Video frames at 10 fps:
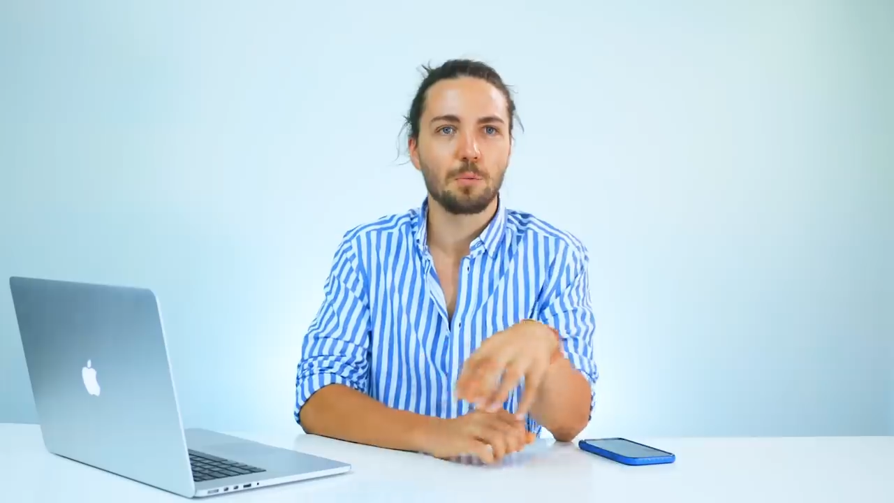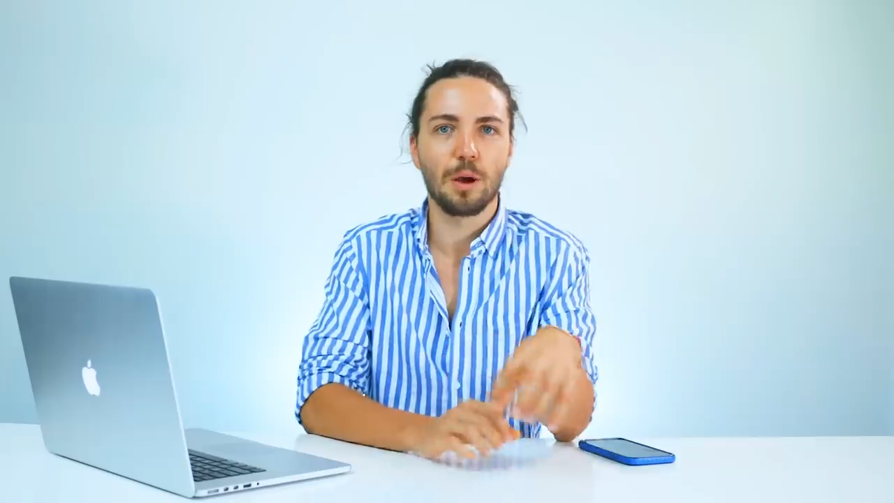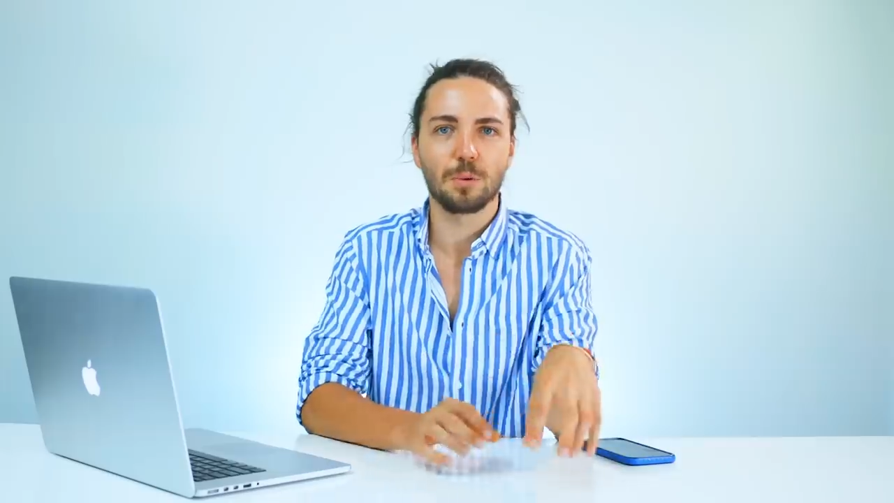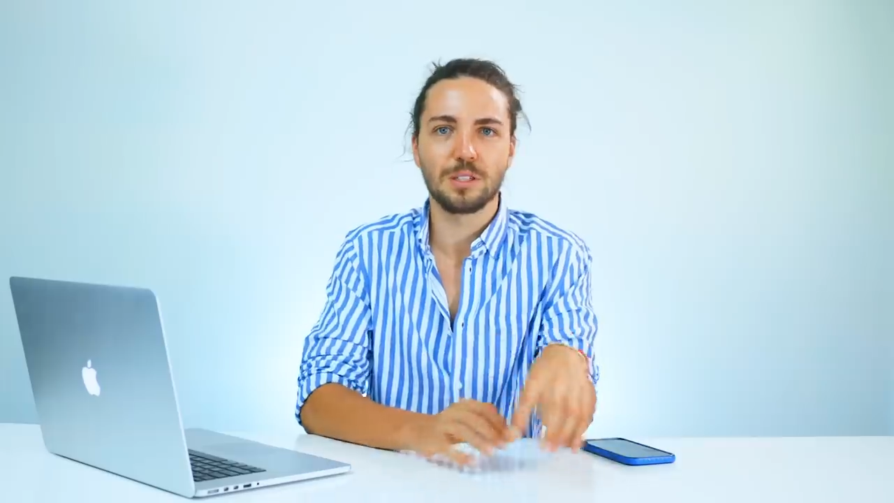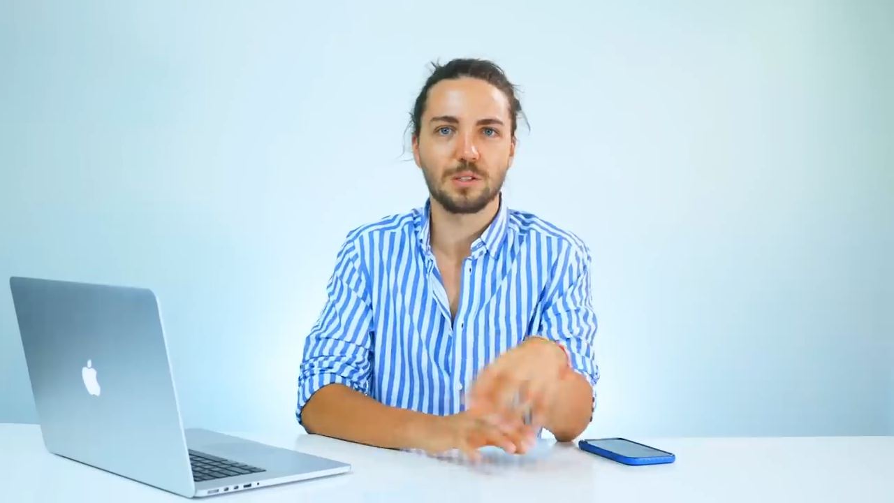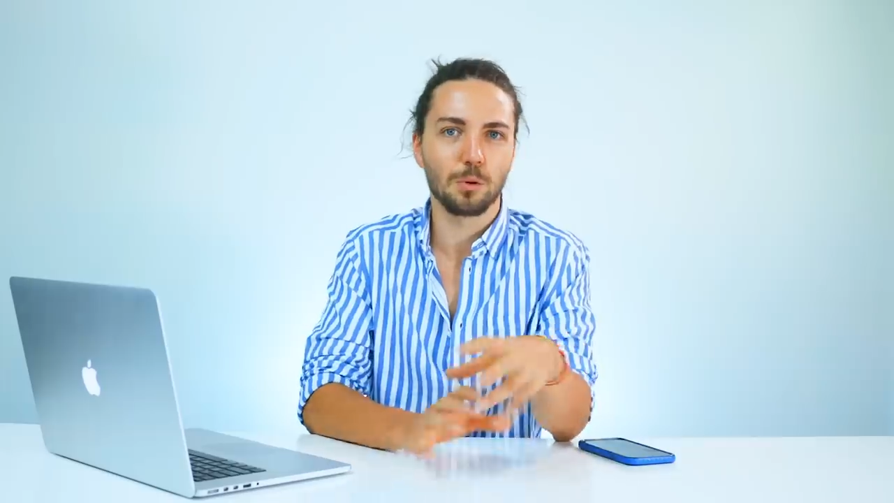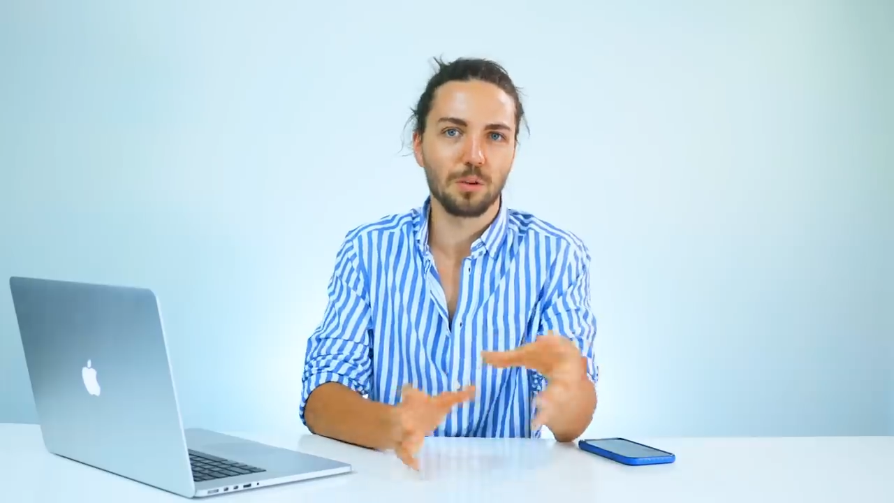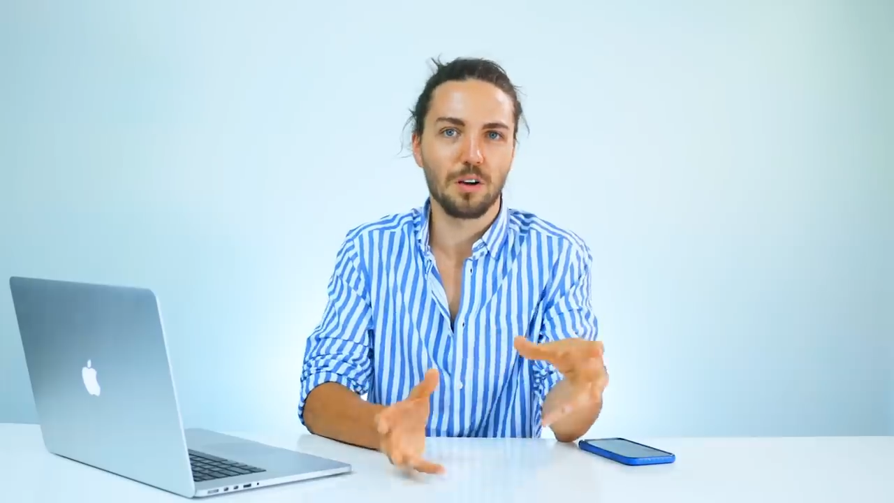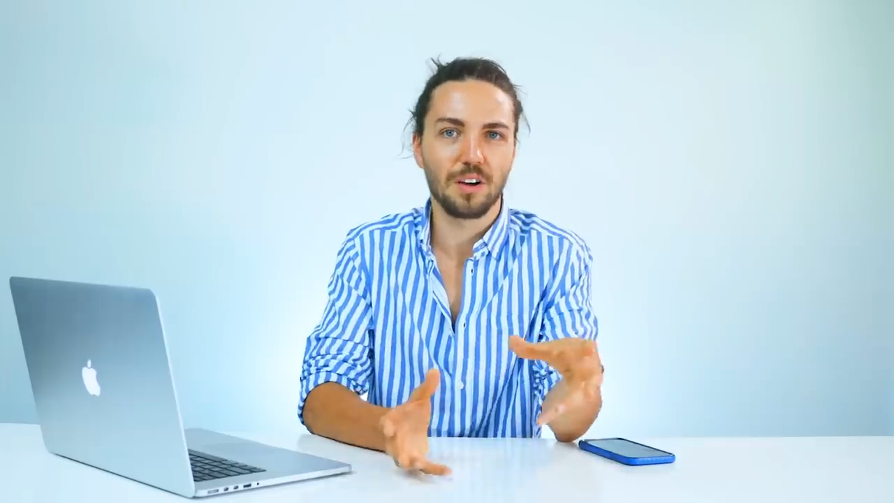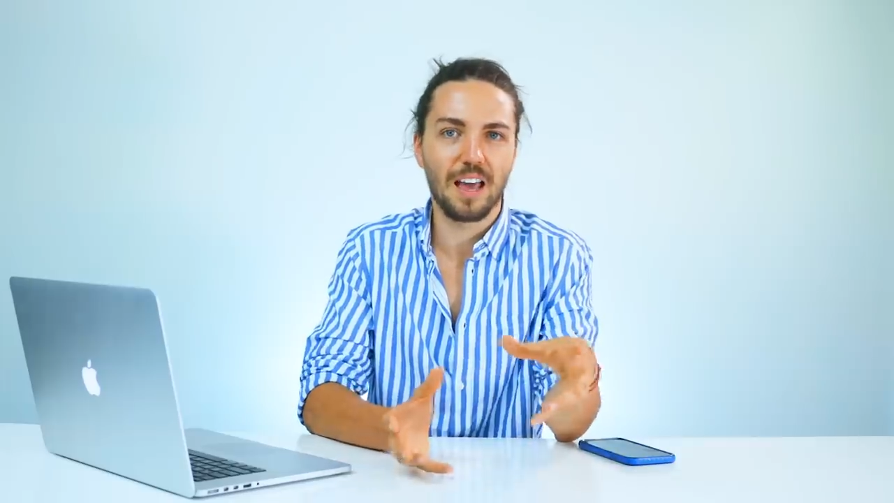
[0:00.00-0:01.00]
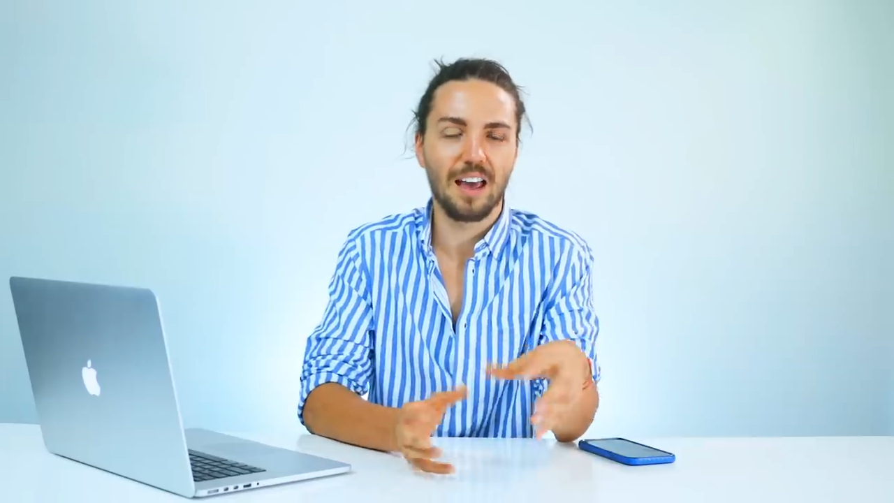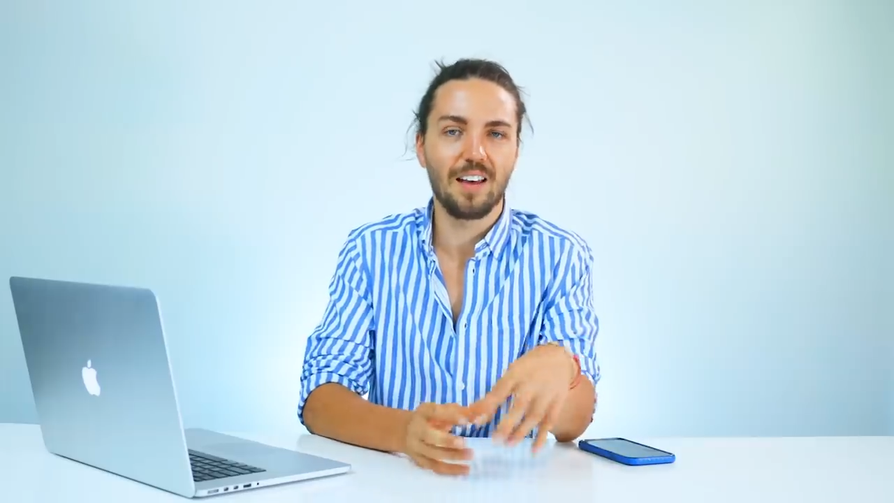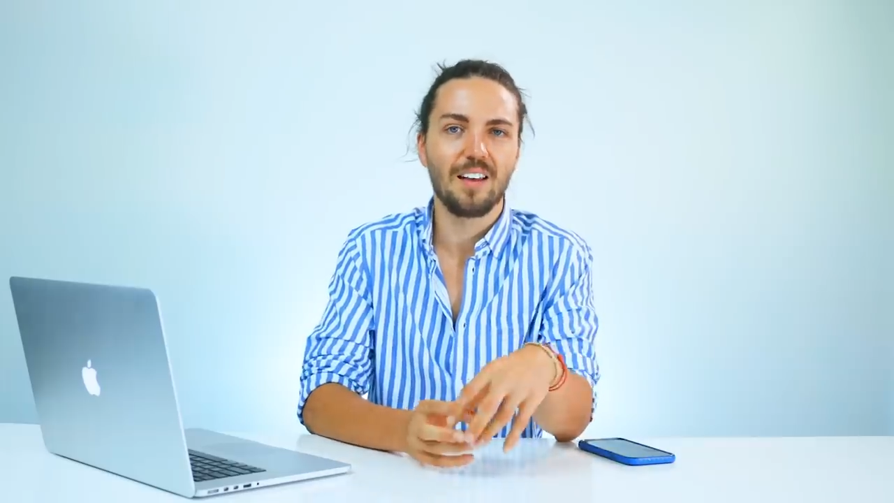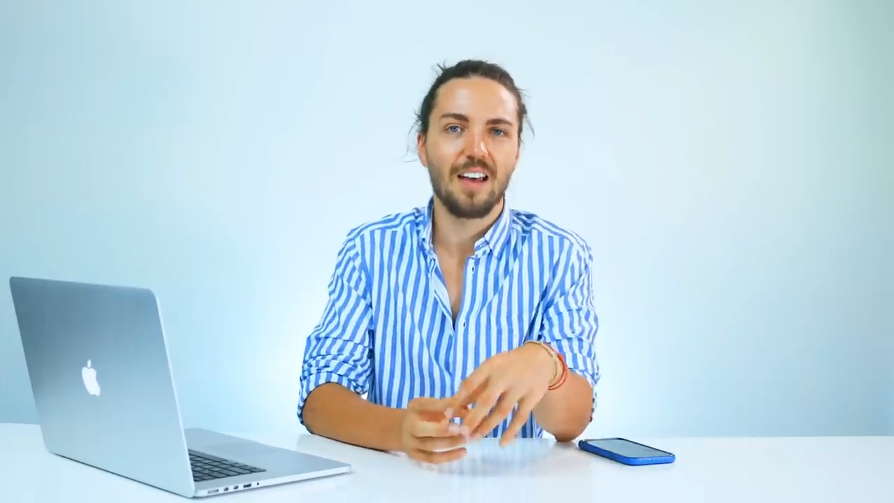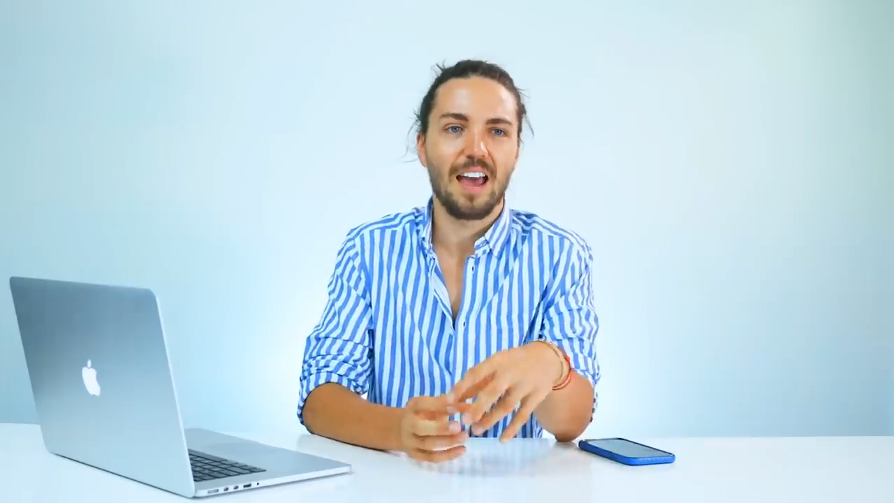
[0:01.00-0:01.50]
where we saw long
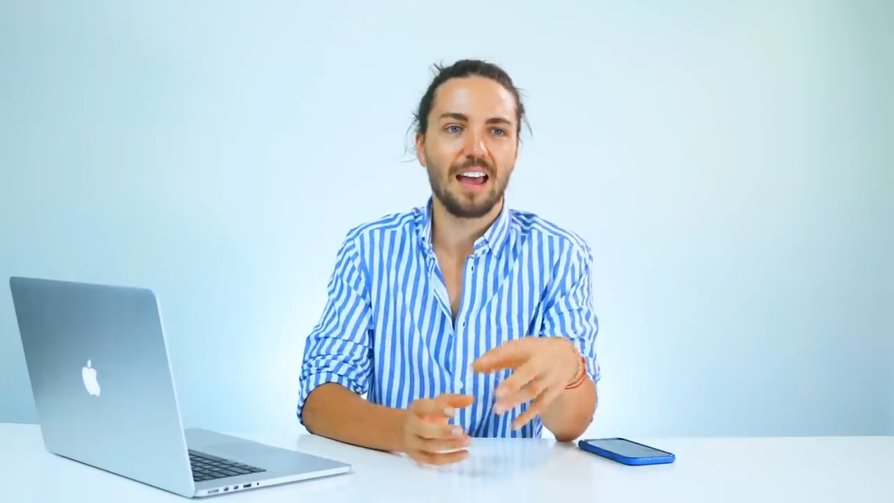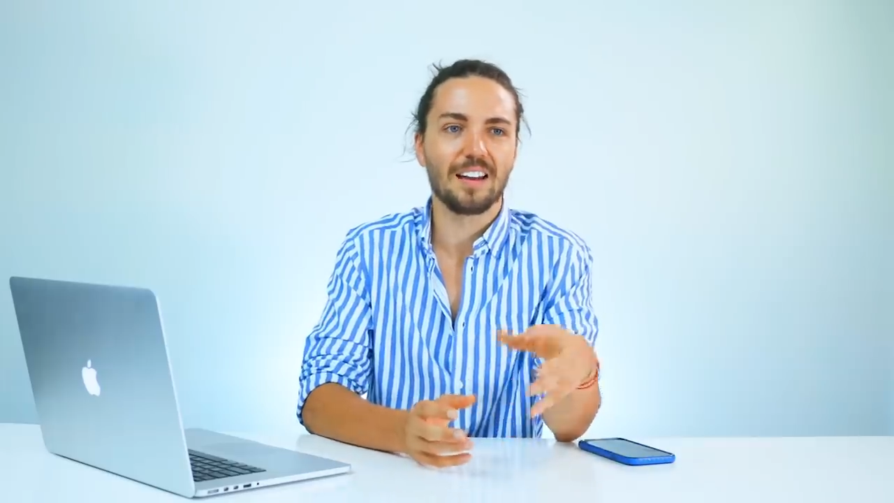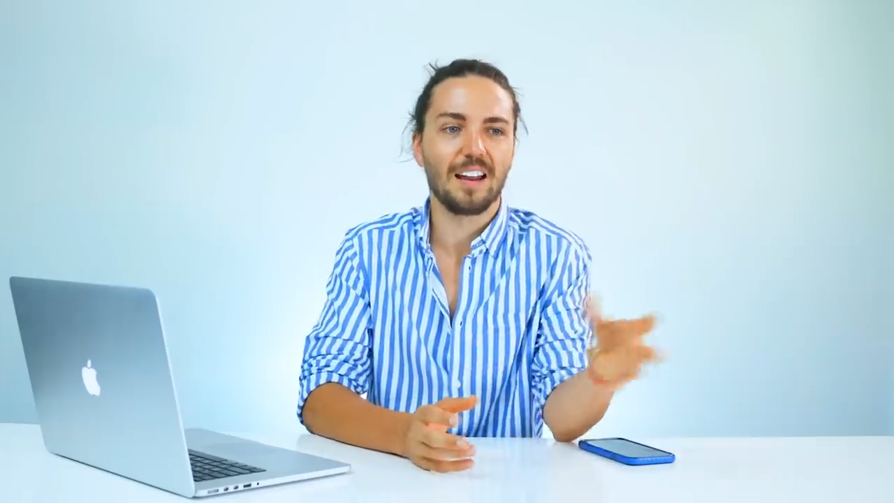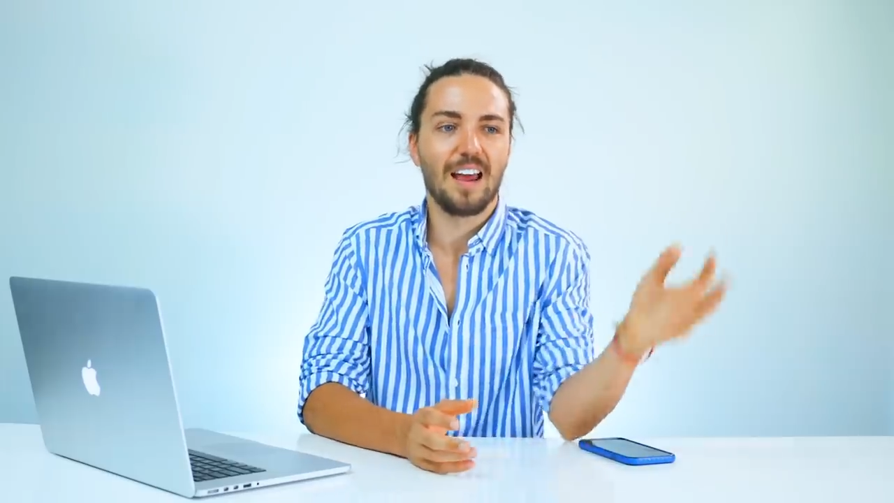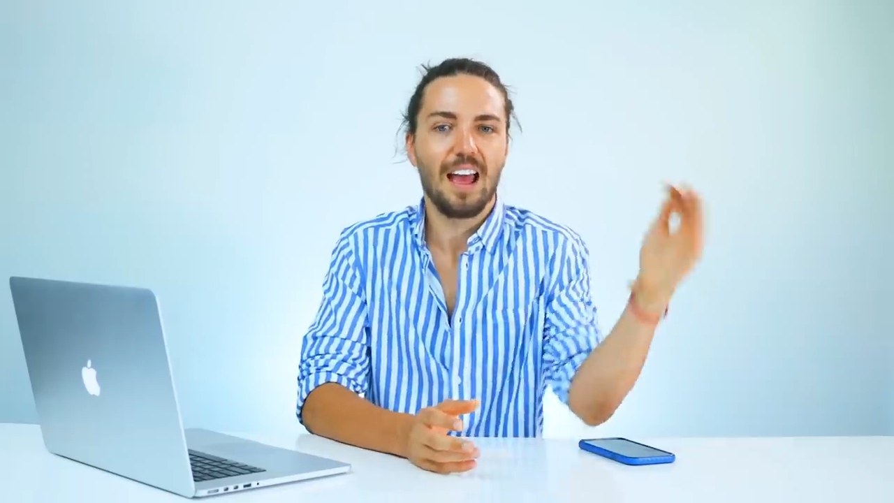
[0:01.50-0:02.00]
hair and